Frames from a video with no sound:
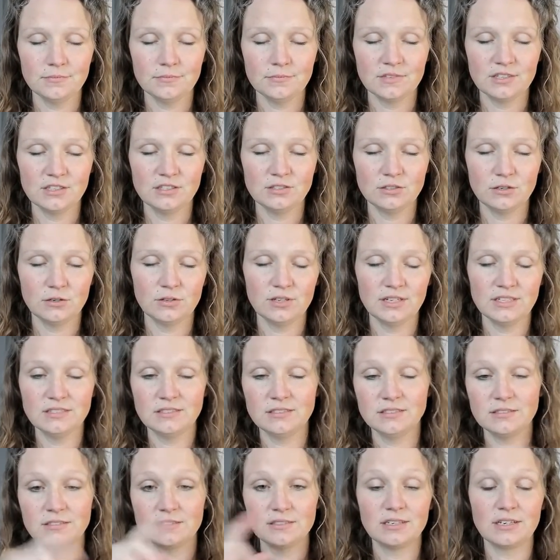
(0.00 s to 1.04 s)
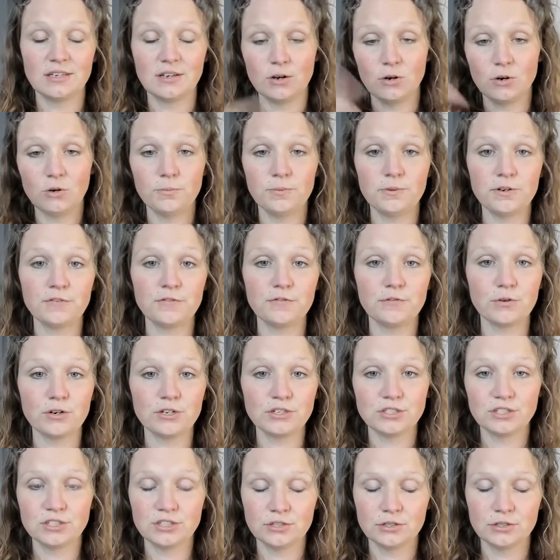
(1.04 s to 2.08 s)
So let's open a
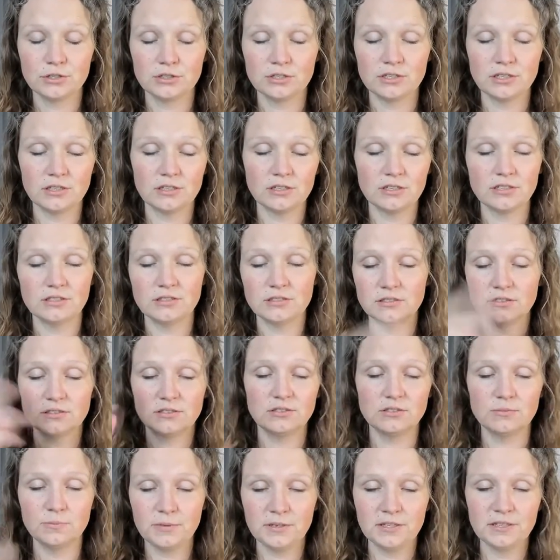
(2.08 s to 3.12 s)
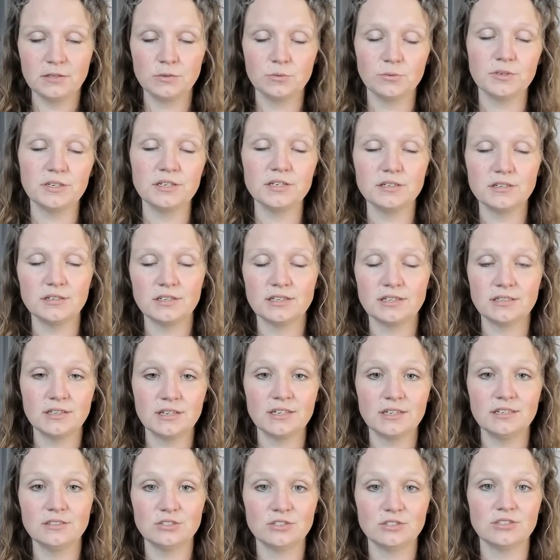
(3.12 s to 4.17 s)
fortune cookie. Let's spin the wheel and
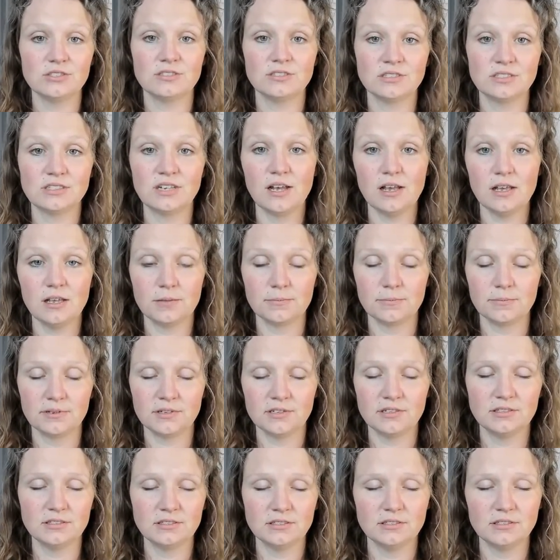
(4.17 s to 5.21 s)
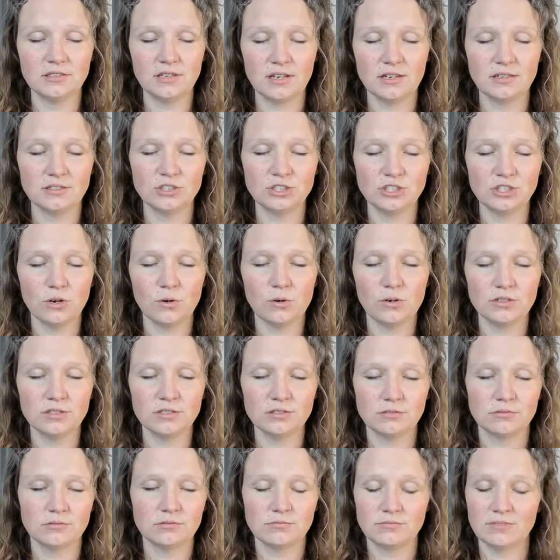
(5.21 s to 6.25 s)
let it just stop and show
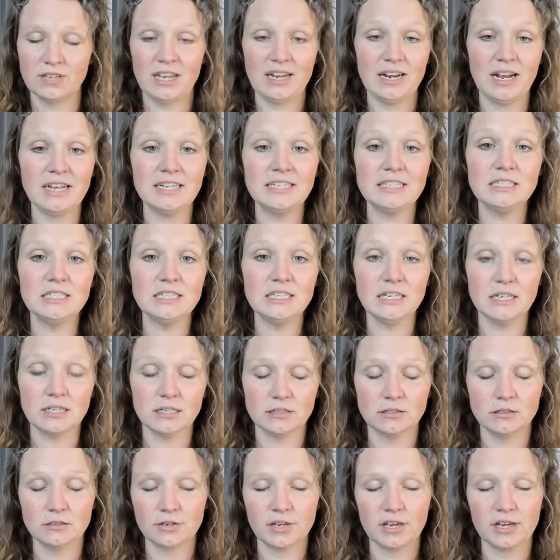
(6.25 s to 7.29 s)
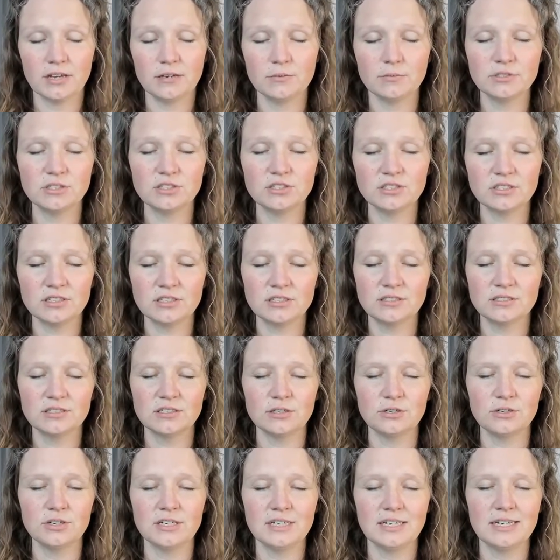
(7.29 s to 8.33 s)
us an idea, okay? We just
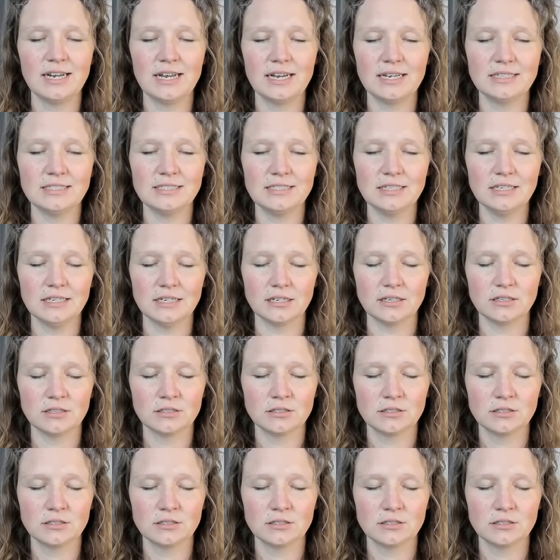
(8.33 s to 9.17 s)
consider it an idea.